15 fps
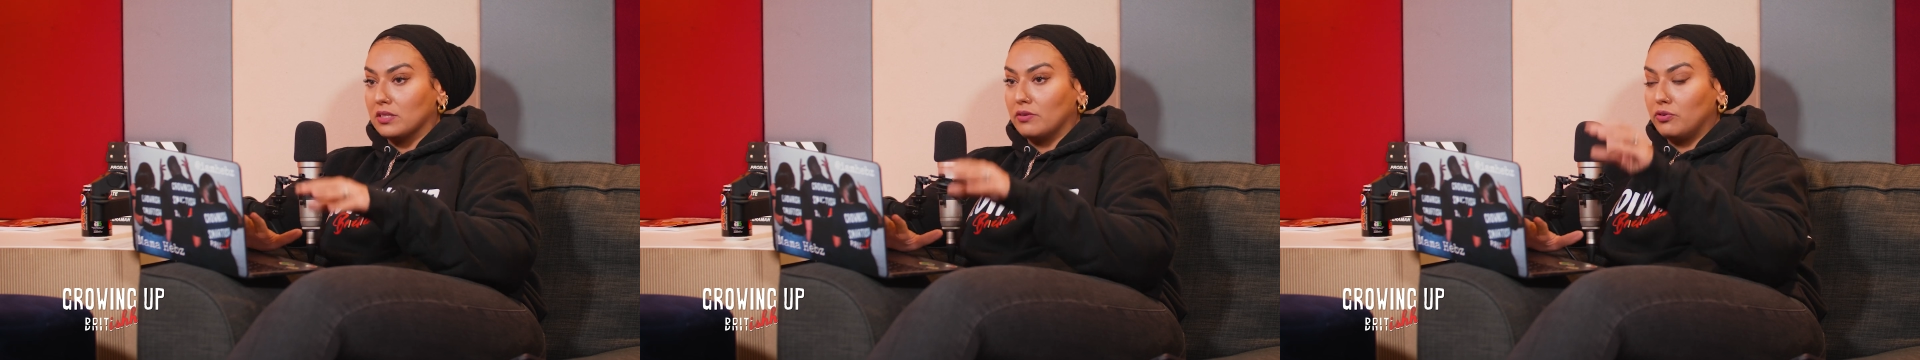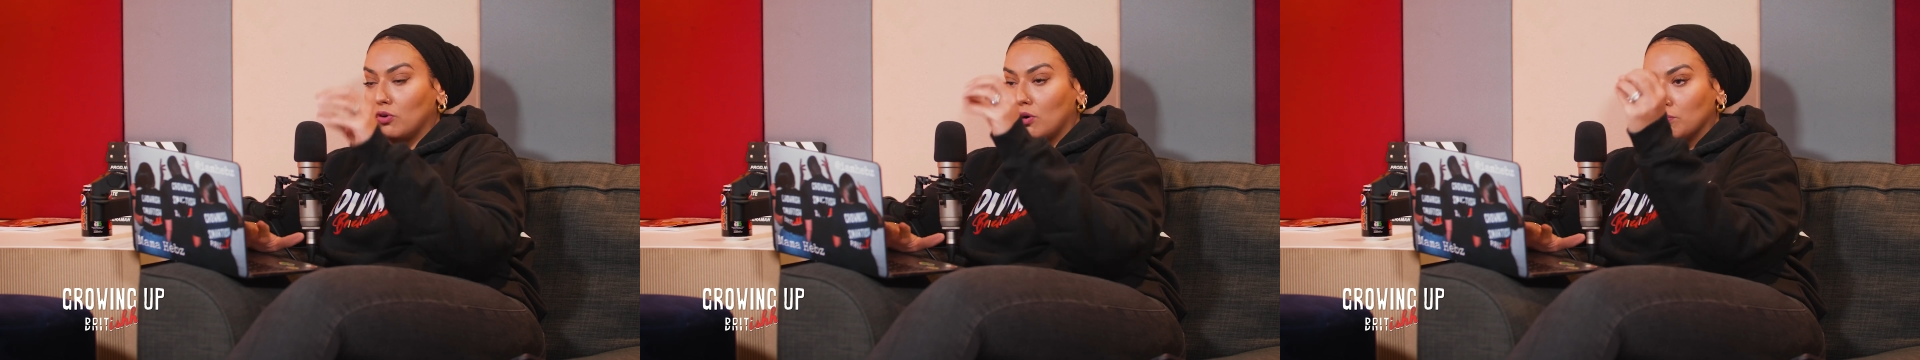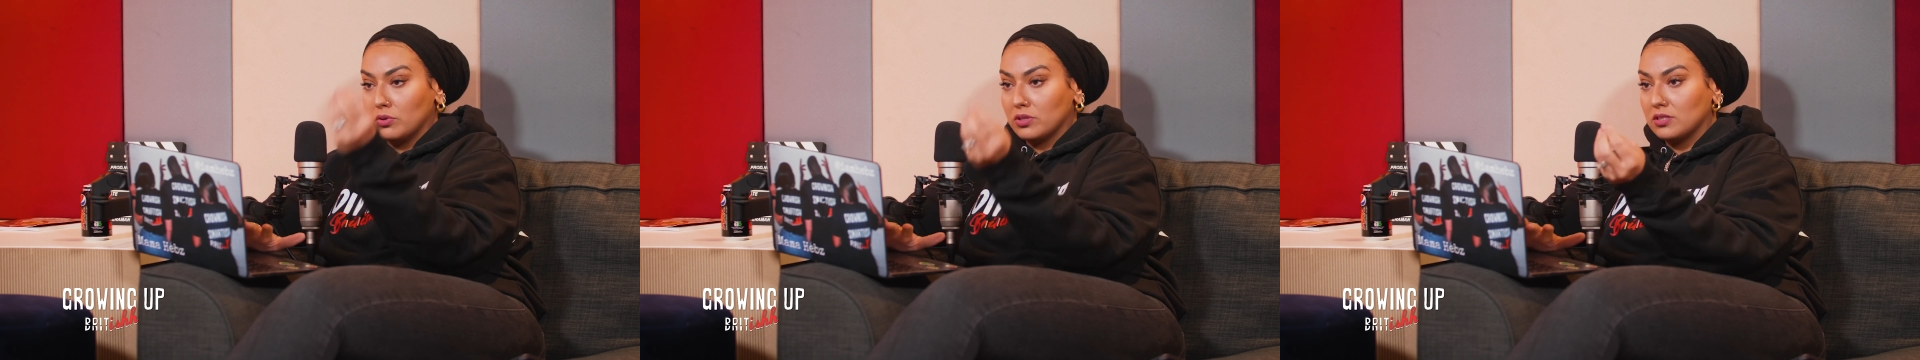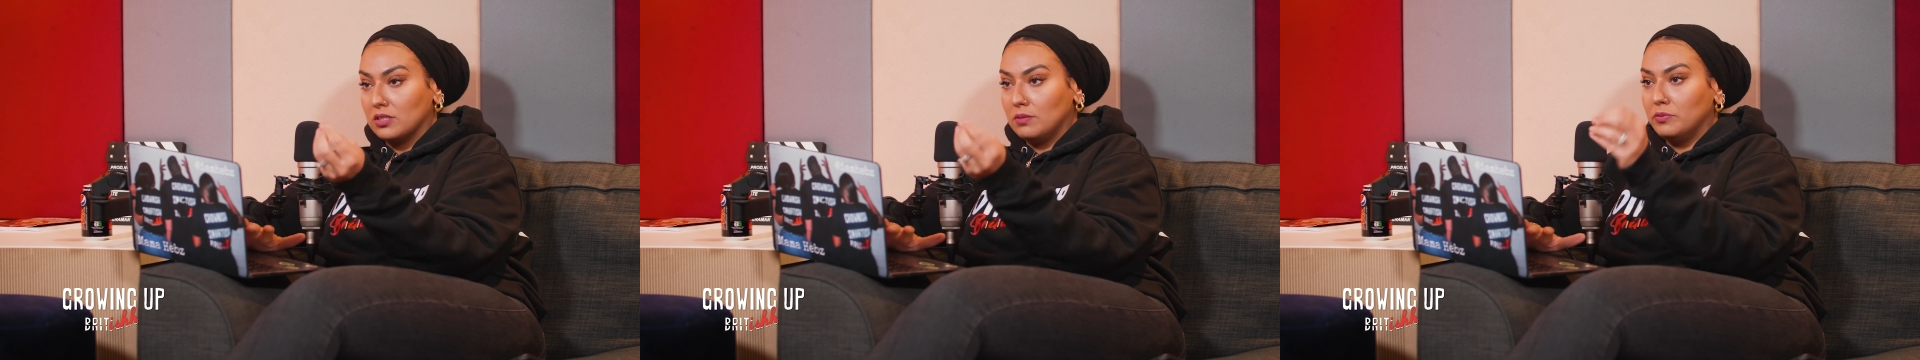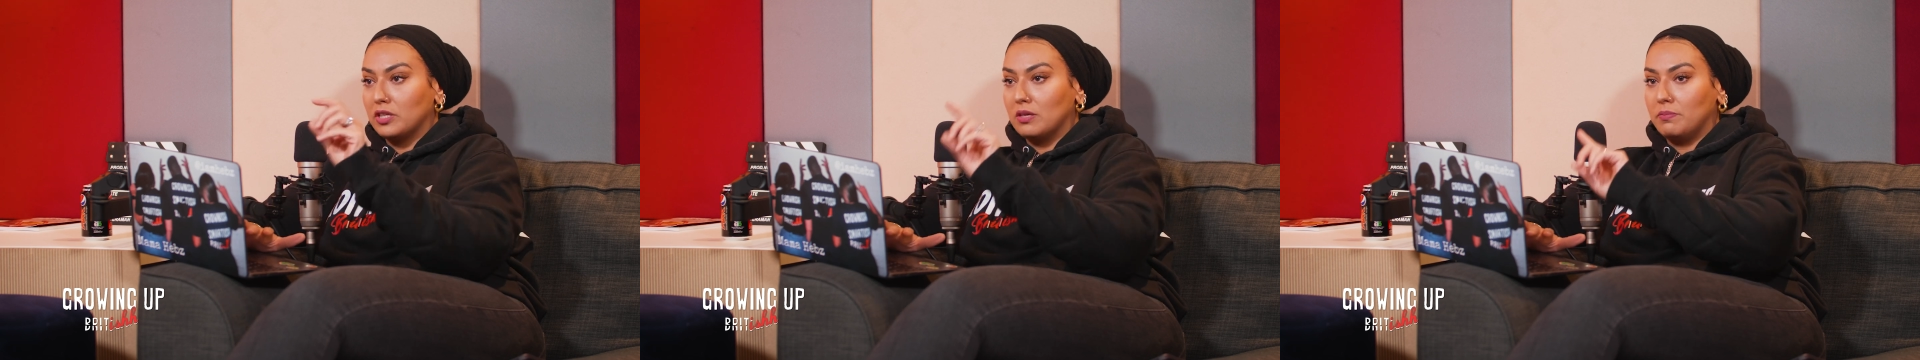If you are
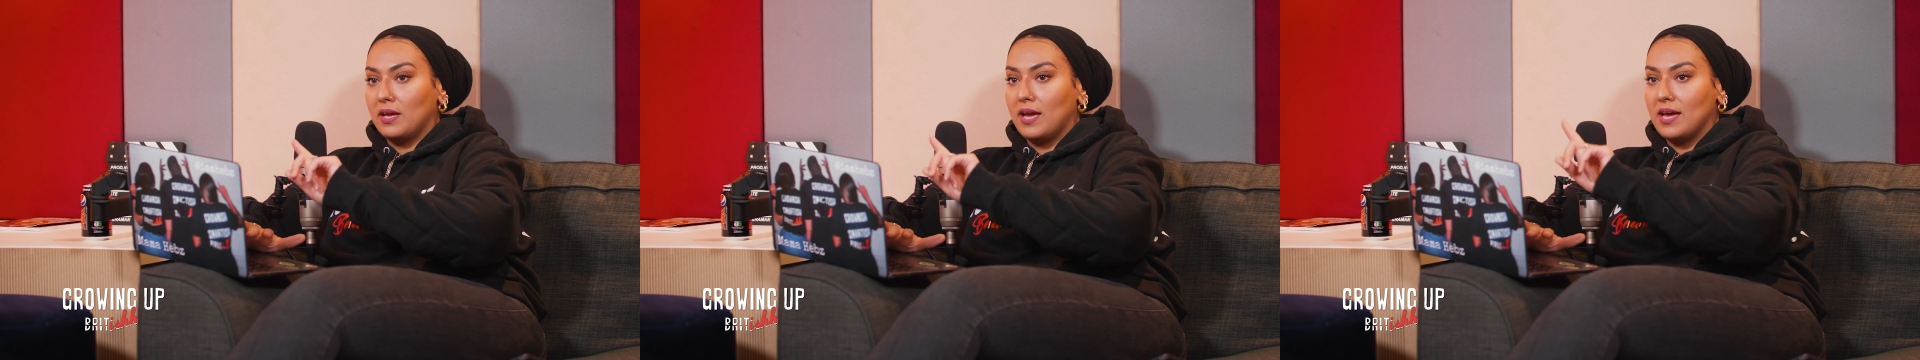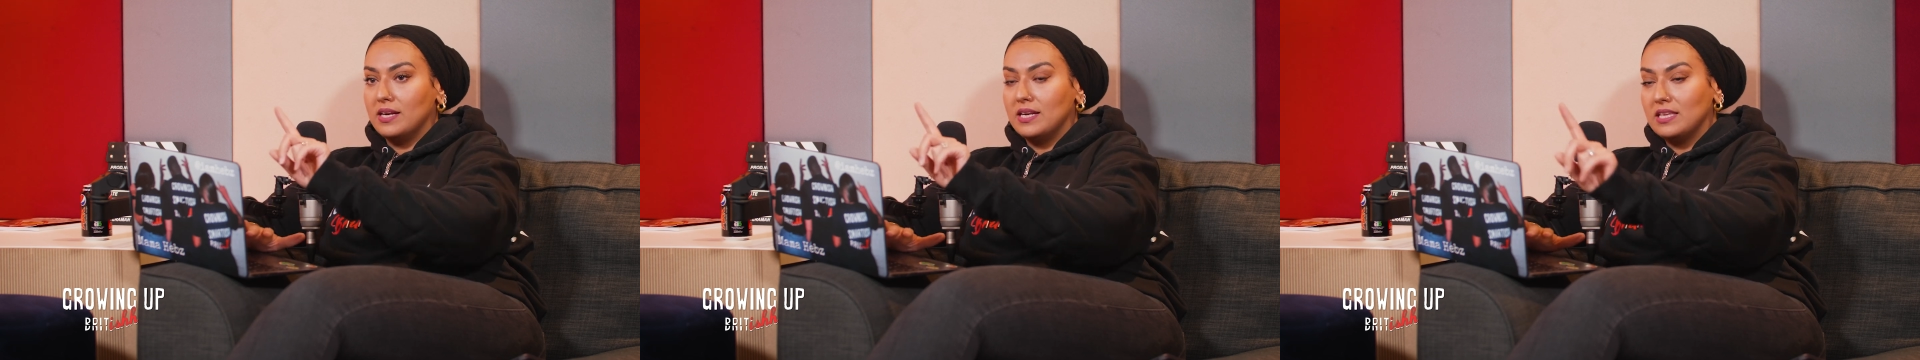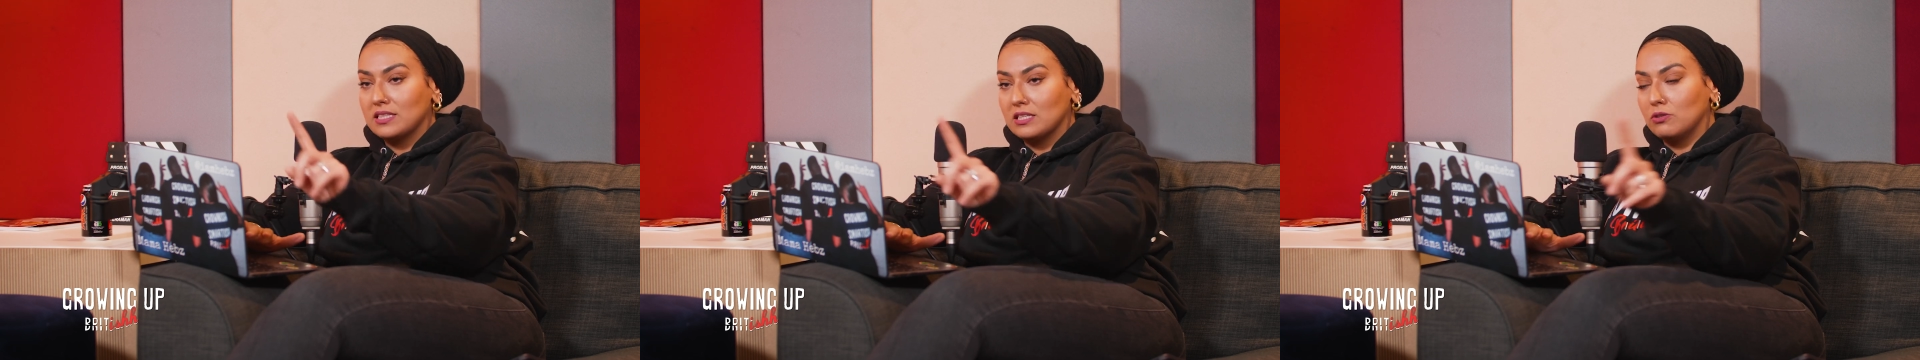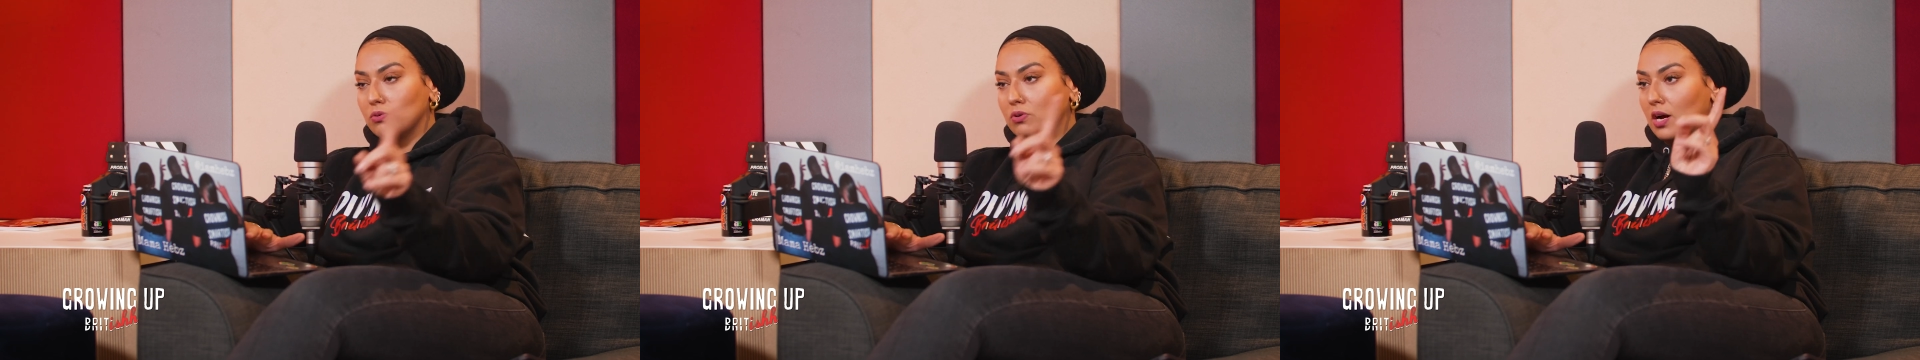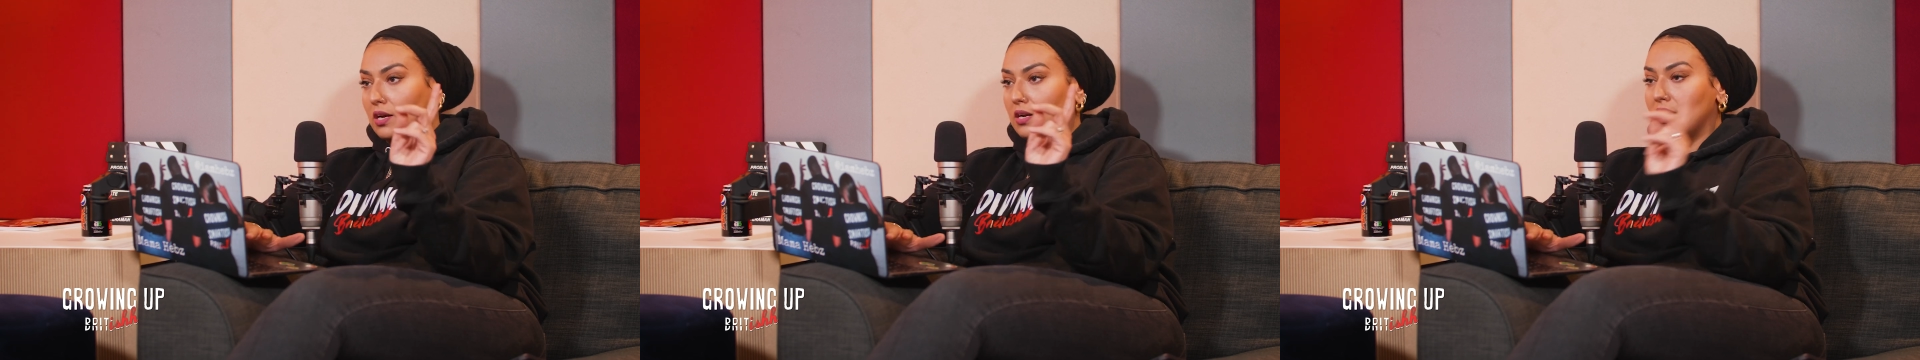Muslim, you can be any single
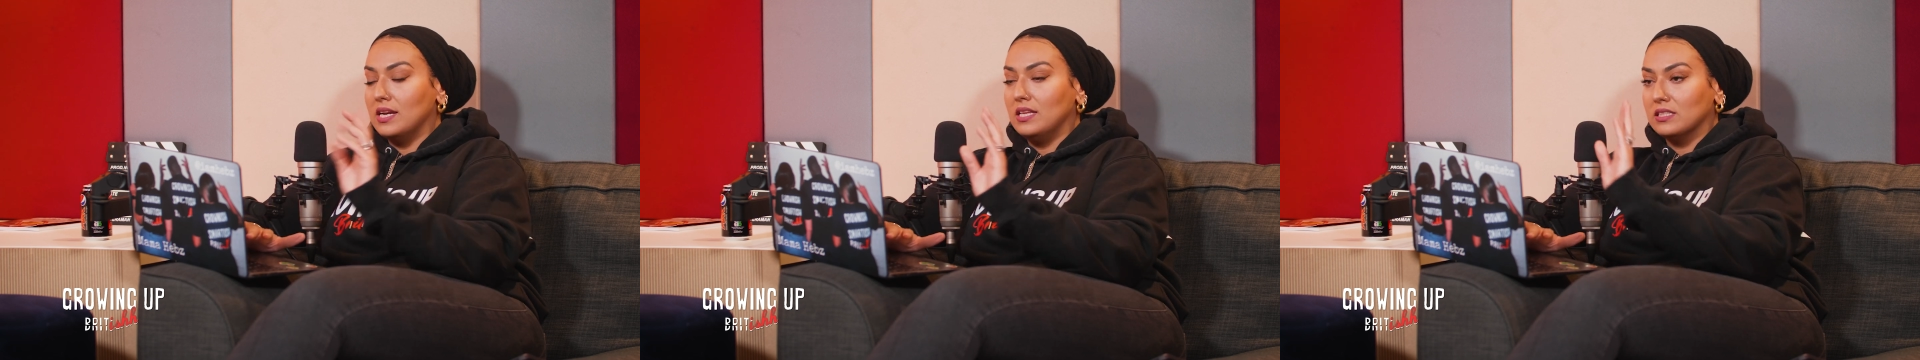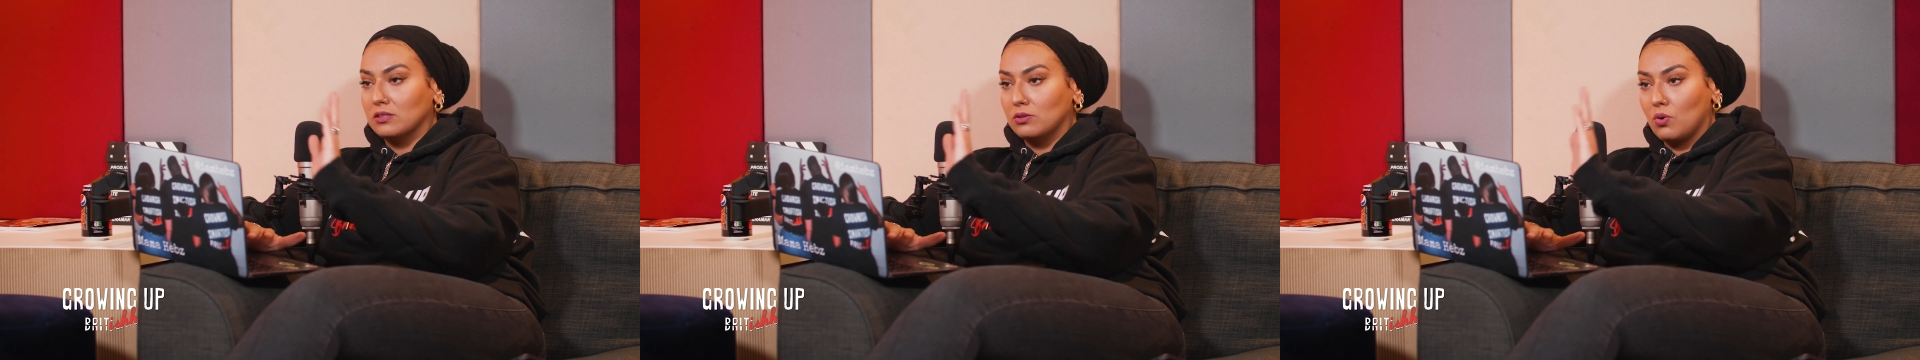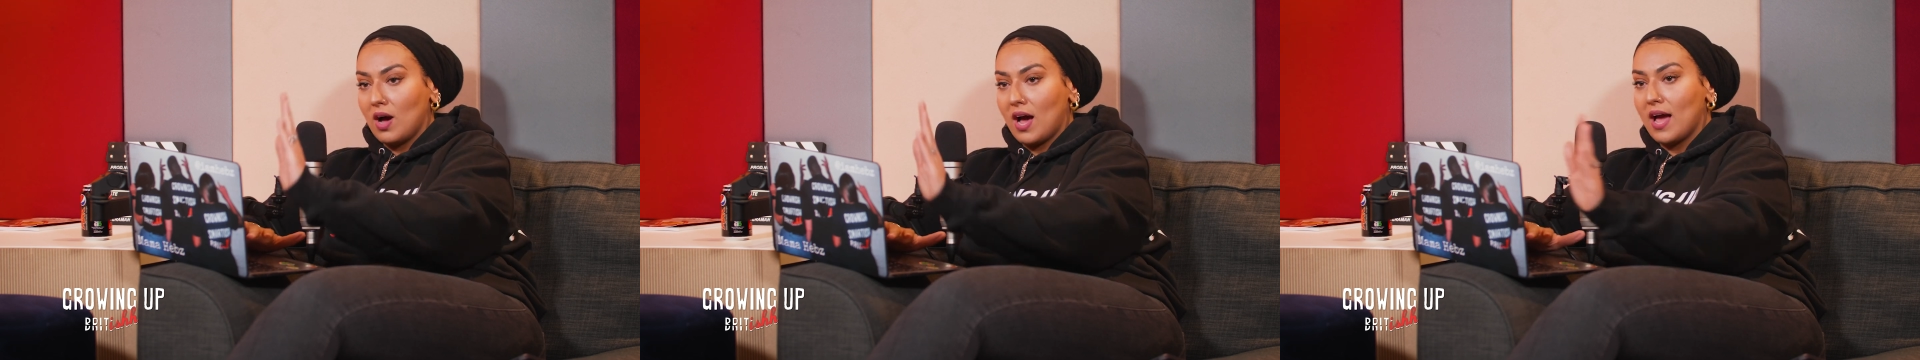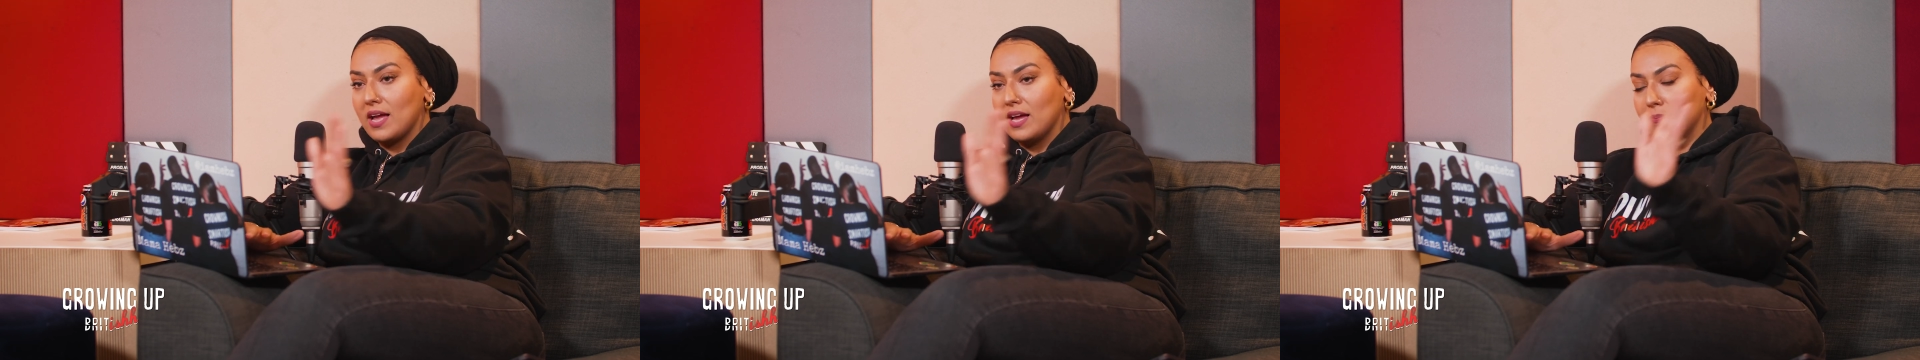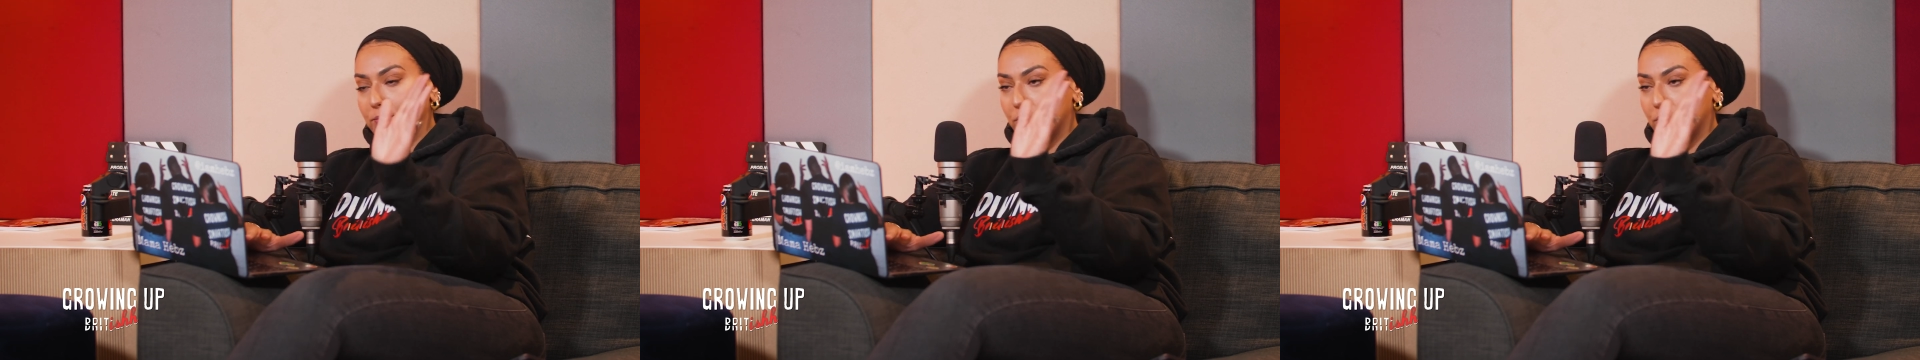color, any single height,